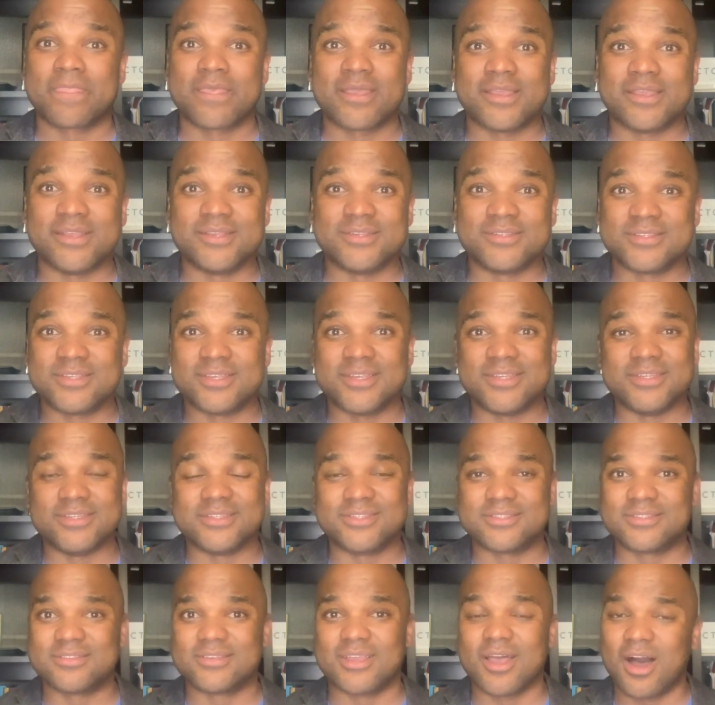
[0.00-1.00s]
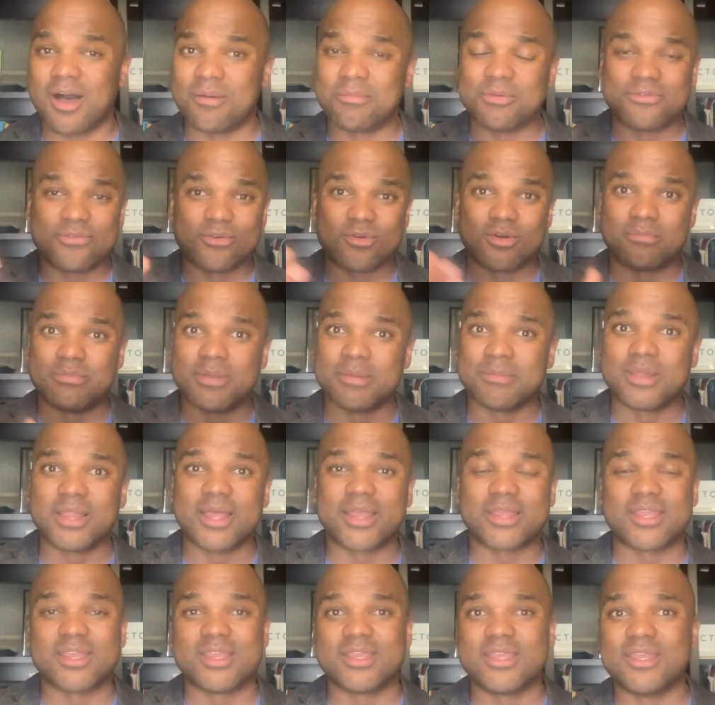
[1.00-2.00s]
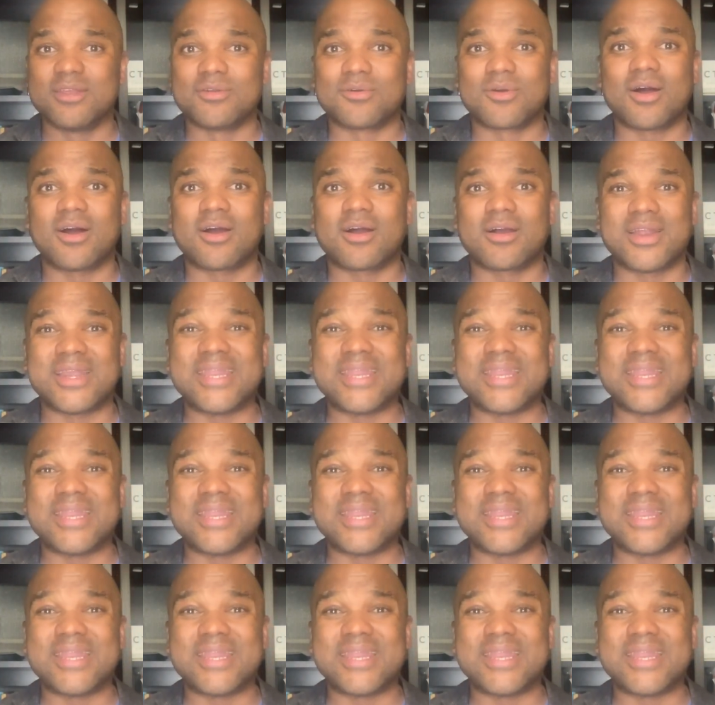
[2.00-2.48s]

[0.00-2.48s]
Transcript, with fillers: He's, he's gone before Abimelech and Gerar,